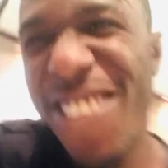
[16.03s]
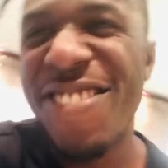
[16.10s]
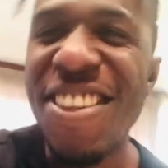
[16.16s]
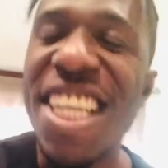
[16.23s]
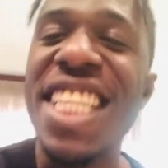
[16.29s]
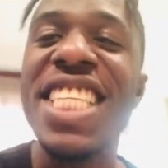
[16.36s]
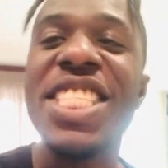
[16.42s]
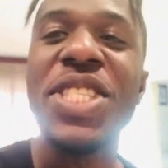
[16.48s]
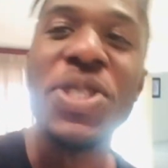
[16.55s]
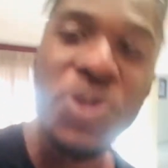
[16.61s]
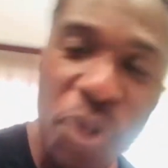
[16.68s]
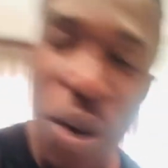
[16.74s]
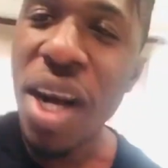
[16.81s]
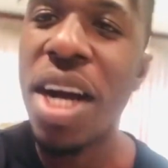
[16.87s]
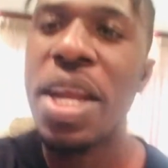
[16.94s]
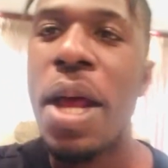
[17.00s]
Ready
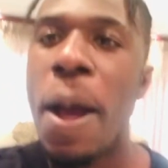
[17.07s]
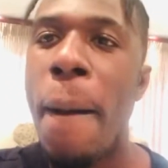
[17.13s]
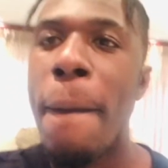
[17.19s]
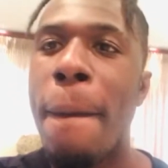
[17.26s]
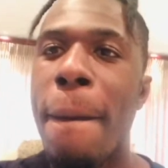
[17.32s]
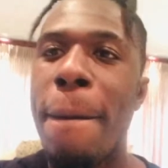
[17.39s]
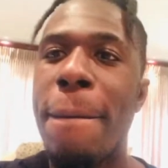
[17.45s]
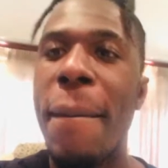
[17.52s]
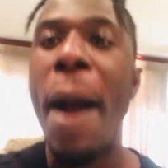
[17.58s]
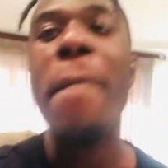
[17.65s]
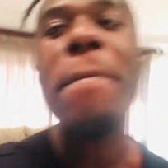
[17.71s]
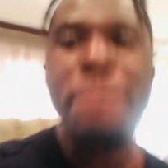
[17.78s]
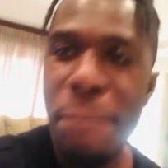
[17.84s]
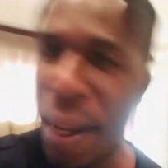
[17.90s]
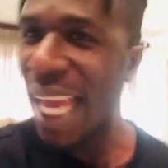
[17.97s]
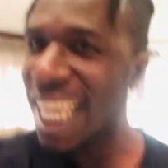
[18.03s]
Squad. I'm
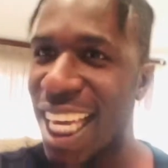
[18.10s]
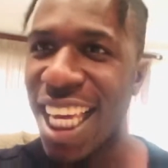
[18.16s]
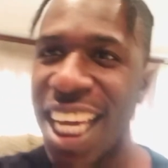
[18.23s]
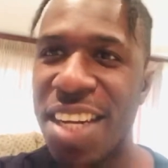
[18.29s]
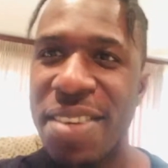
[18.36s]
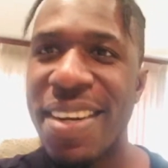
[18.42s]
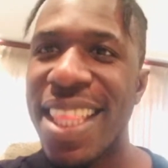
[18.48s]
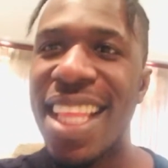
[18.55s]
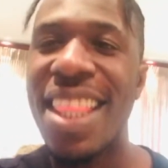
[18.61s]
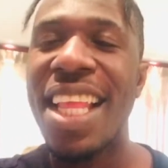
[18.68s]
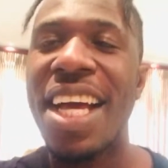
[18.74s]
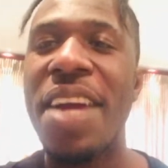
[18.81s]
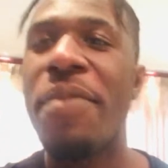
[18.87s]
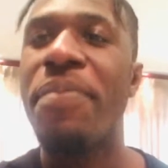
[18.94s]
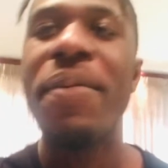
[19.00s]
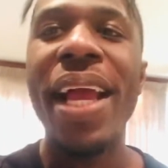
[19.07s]
back again with
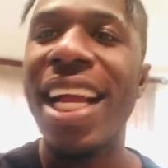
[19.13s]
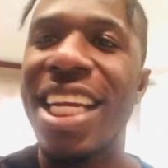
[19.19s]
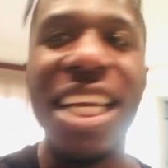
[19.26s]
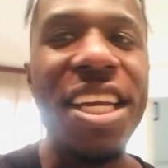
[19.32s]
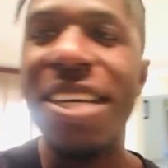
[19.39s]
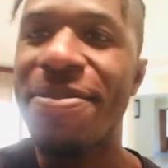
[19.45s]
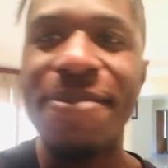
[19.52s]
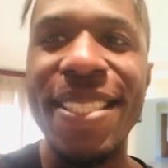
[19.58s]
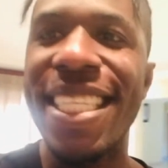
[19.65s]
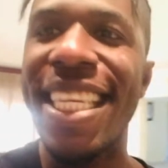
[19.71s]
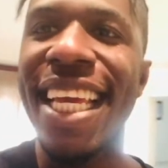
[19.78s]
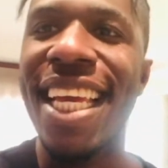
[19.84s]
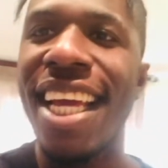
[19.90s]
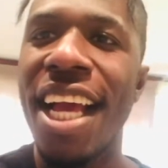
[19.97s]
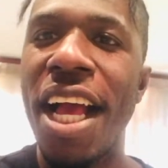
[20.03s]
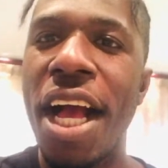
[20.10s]
another banger. You know what I'm saying?